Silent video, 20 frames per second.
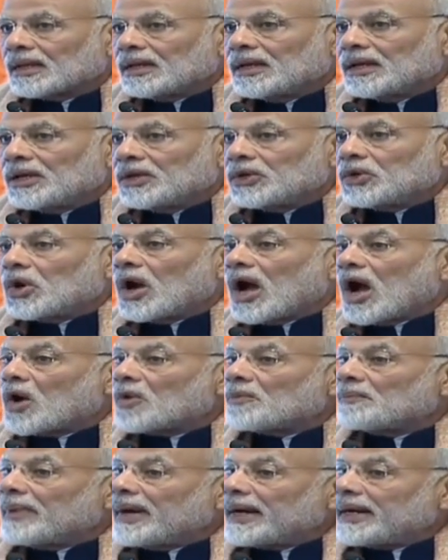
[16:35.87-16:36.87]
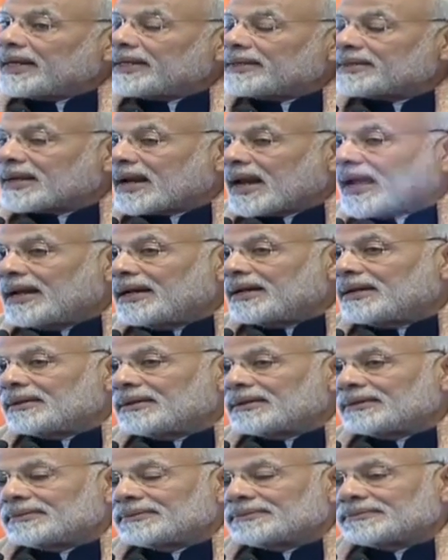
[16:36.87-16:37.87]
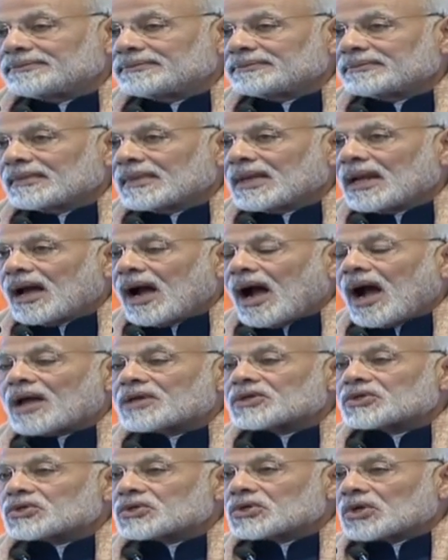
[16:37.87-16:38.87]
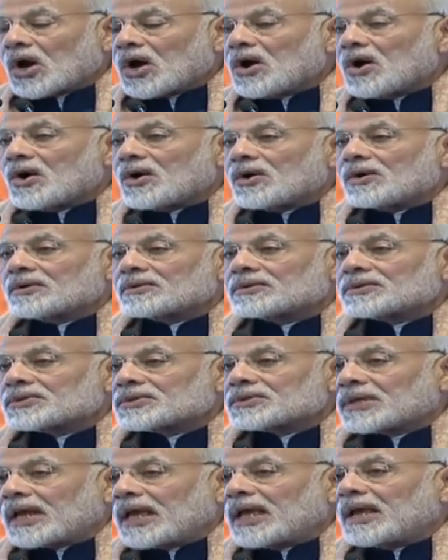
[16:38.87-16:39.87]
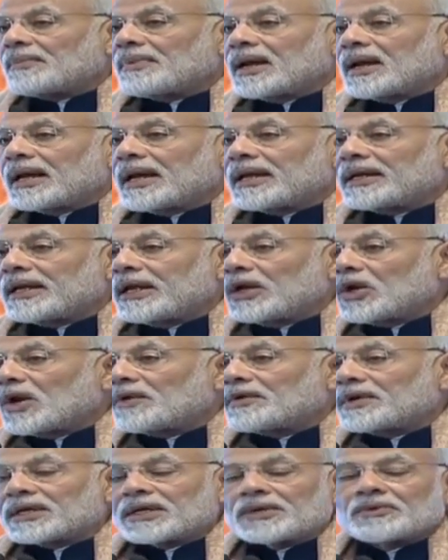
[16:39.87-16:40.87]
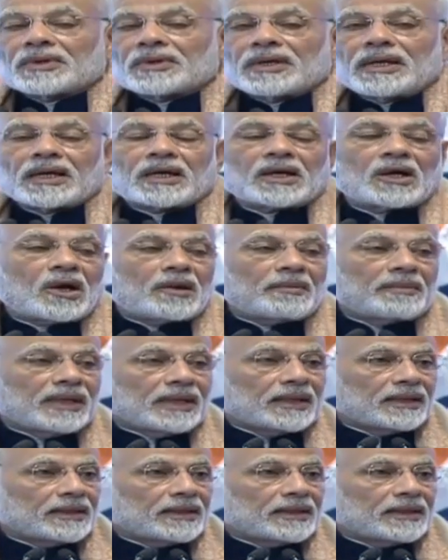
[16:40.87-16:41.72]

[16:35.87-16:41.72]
You have made Israel a strong, stable, and innovative economy.